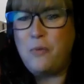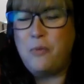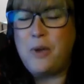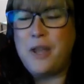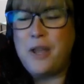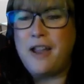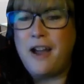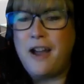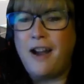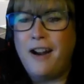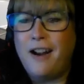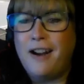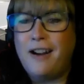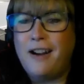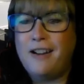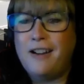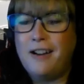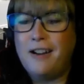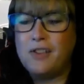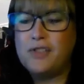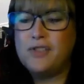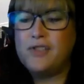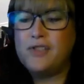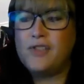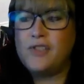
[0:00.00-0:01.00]
we
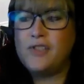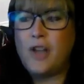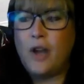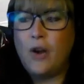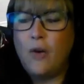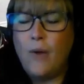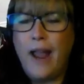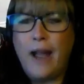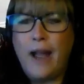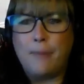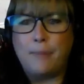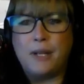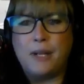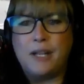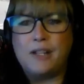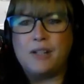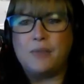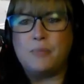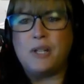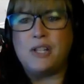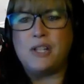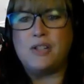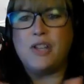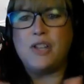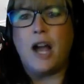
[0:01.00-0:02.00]
are so happy to
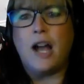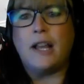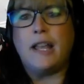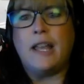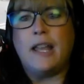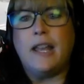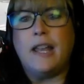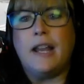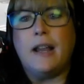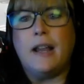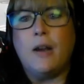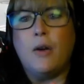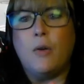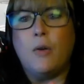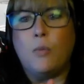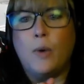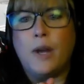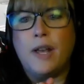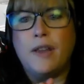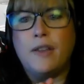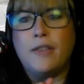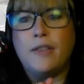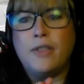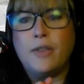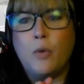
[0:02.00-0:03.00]
be talking
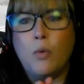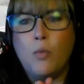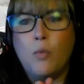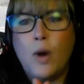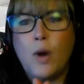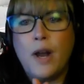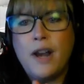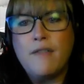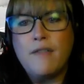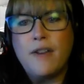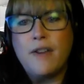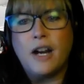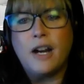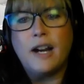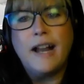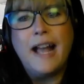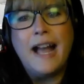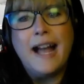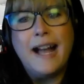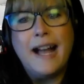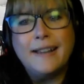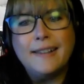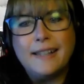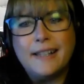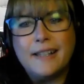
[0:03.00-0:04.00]
with one of our
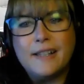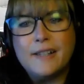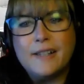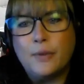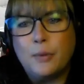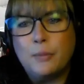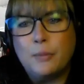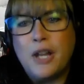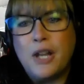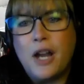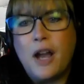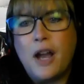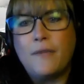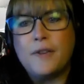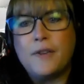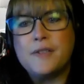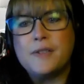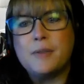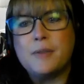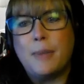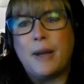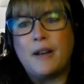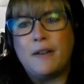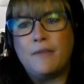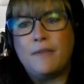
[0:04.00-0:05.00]
colleagues from the
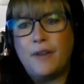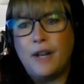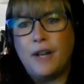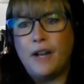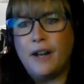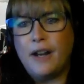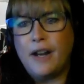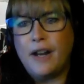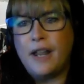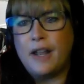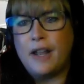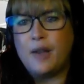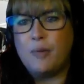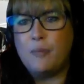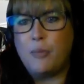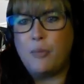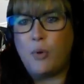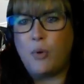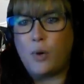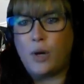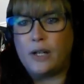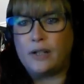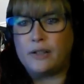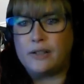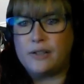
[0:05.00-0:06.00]
office about a very
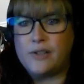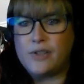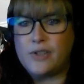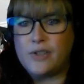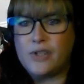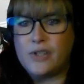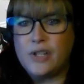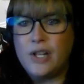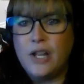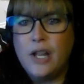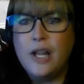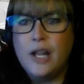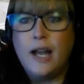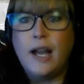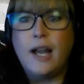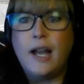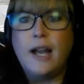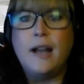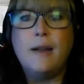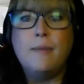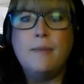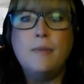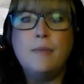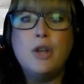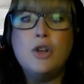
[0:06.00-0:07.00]
important
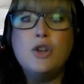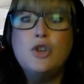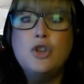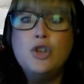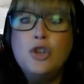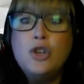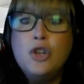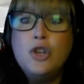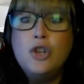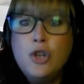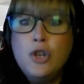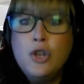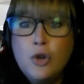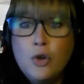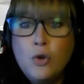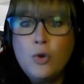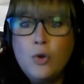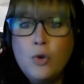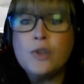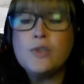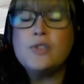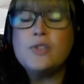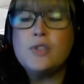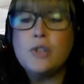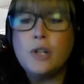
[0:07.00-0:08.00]
um,
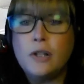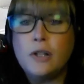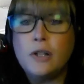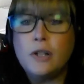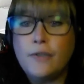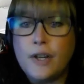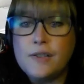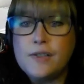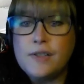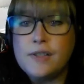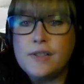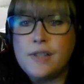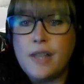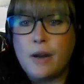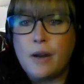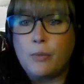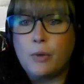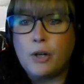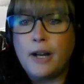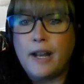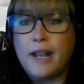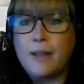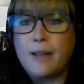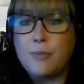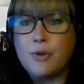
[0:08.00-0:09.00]
new service that
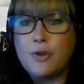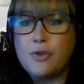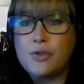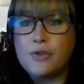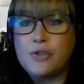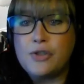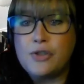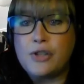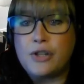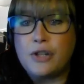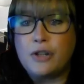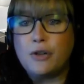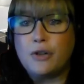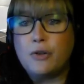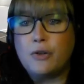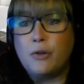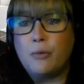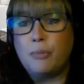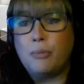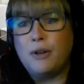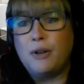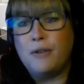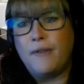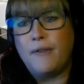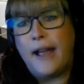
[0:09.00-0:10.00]
we're able to
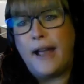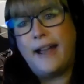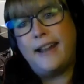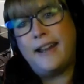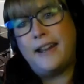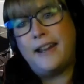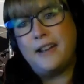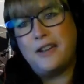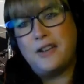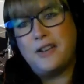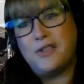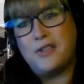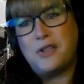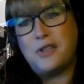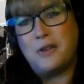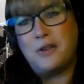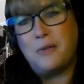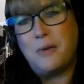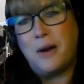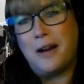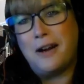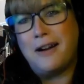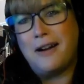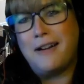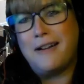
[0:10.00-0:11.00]
provide
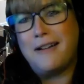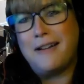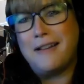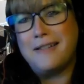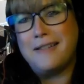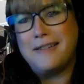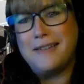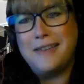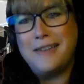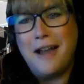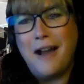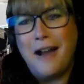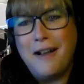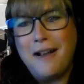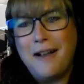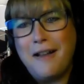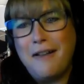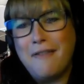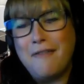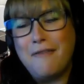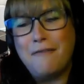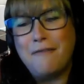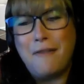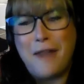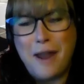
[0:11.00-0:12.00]
to our young
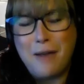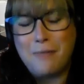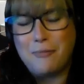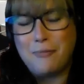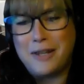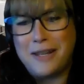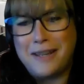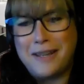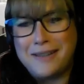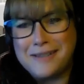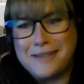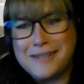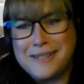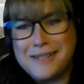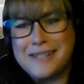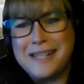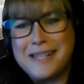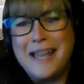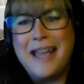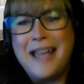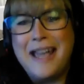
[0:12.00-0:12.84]
families